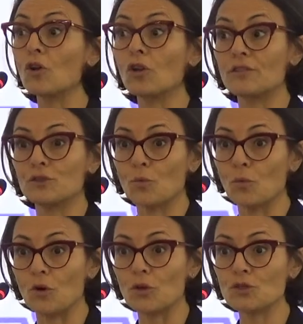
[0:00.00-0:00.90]
all over the
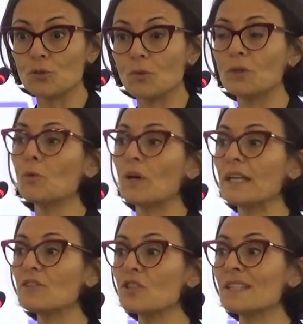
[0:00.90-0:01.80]
world, with
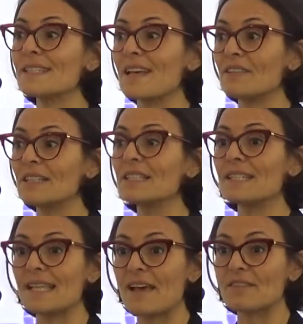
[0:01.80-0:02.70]

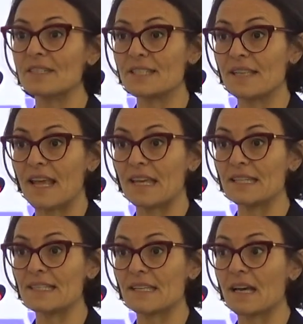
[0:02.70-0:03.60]
177
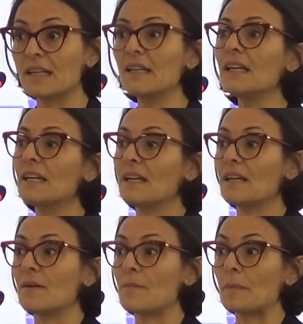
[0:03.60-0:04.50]
states um,
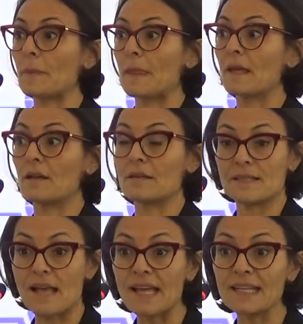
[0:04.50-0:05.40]
uh,
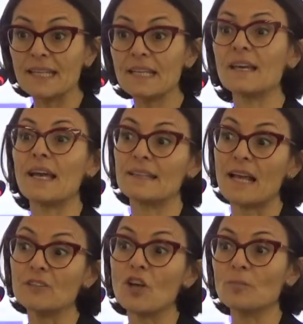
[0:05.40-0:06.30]
signing
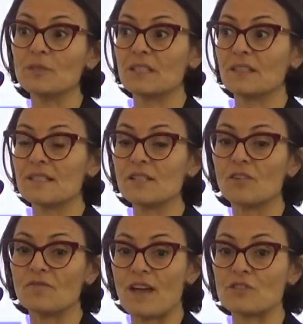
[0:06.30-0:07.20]
and adopting this
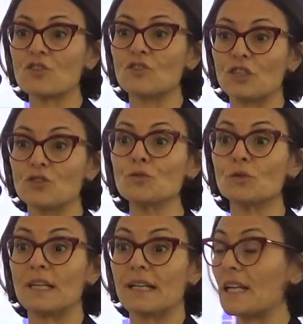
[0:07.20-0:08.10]
convention
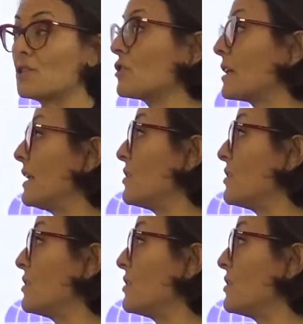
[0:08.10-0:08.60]
into their national